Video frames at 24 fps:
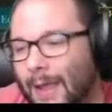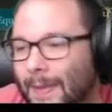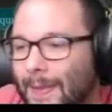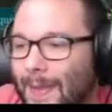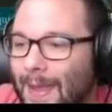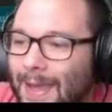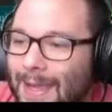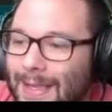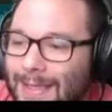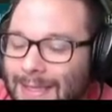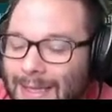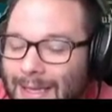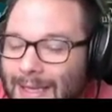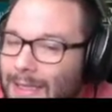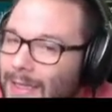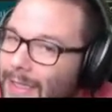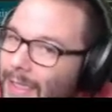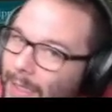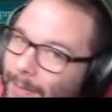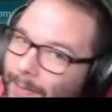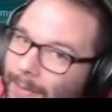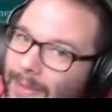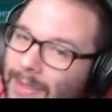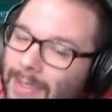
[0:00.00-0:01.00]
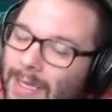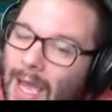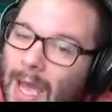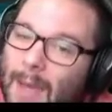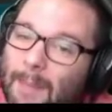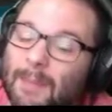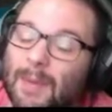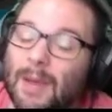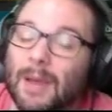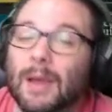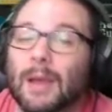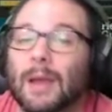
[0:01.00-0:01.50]
and that can take a little bit of
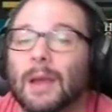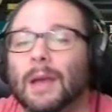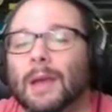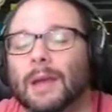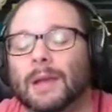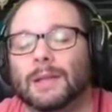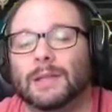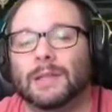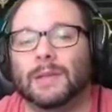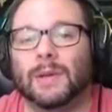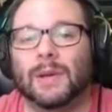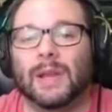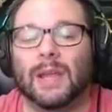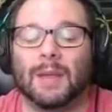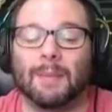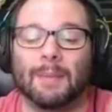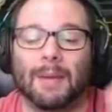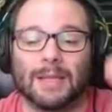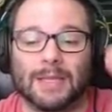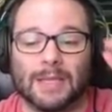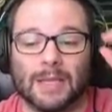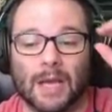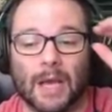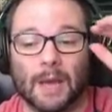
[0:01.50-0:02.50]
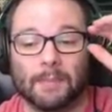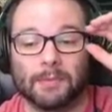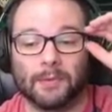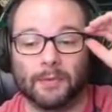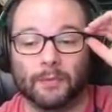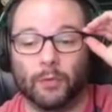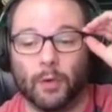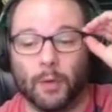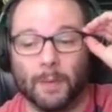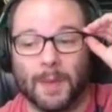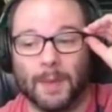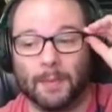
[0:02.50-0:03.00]
time, considering it can pass up to
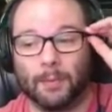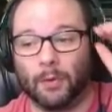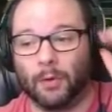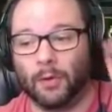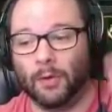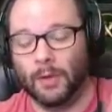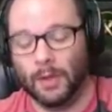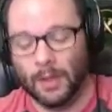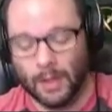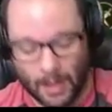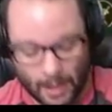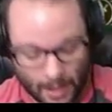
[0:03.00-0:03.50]
4 people.